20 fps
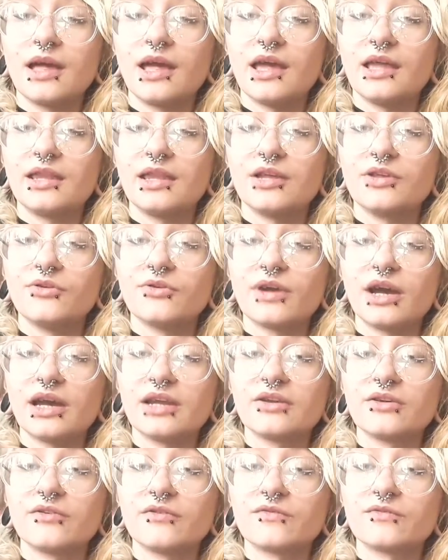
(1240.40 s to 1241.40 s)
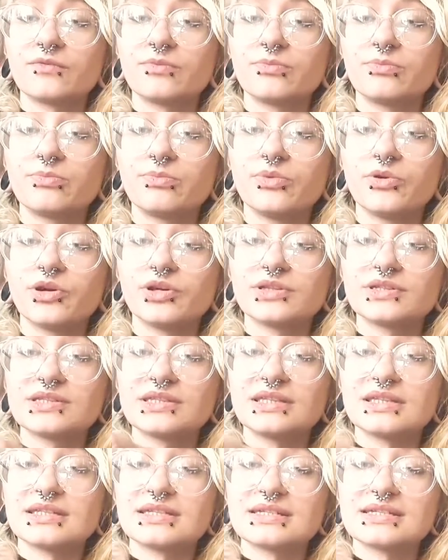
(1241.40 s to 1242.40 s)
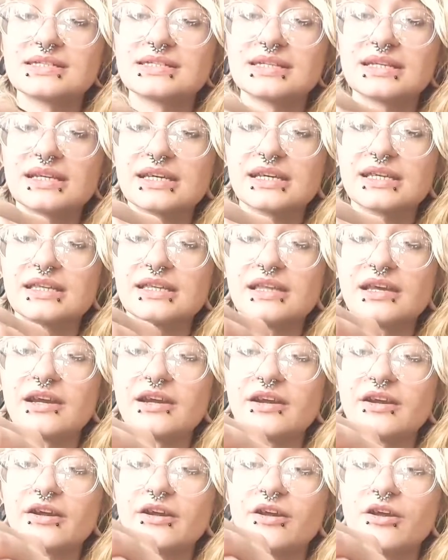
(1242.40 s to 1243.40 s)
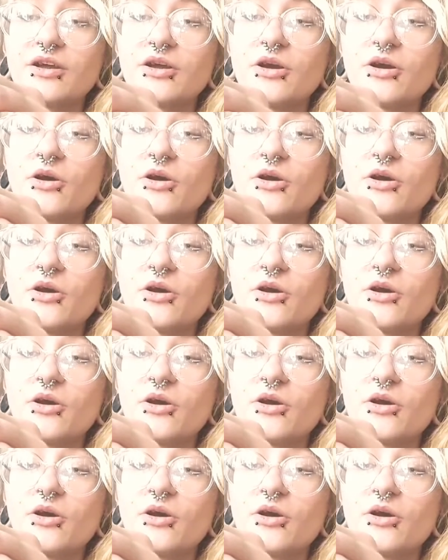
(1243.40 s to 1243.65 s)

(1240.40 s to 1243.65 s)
and then you kind of put the stick in there.